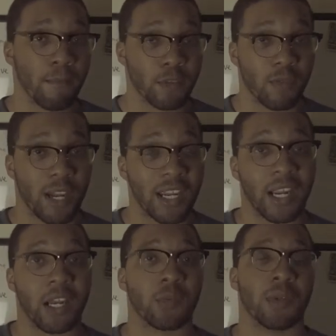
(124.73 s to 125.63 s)
So right
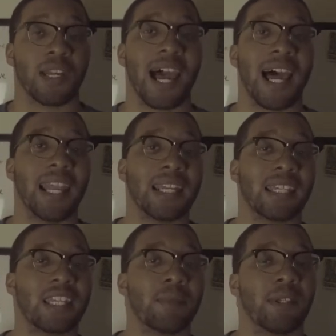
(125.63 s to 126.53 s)
here, I just want to highlight
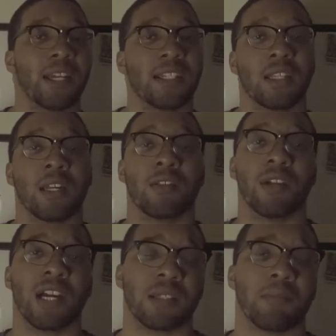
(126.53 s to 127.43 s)
this because a lot of you
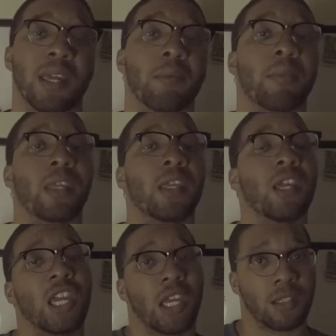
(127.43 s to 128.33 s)
guys may be
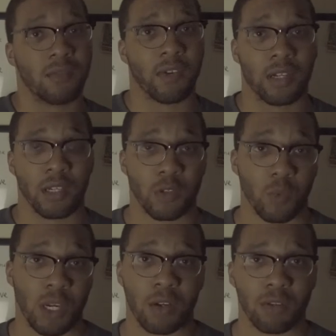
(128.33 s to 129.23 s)
introverted as
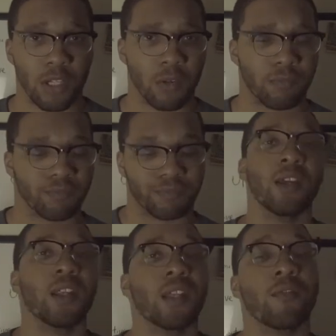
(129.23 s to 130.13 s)
well. So
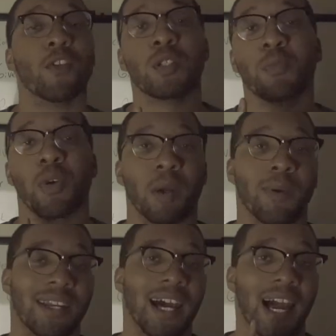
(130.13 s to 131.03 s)
the first point I
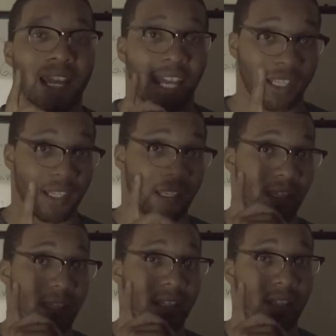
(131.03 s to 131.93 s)
wanted to highlight
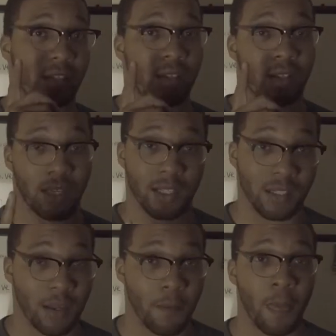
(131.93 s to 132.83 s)
is
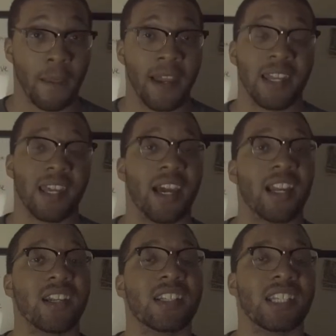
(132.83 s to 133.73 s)
this. I
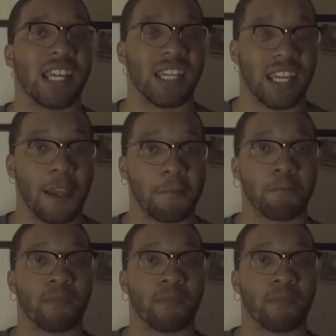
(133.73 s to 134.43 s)
understand that.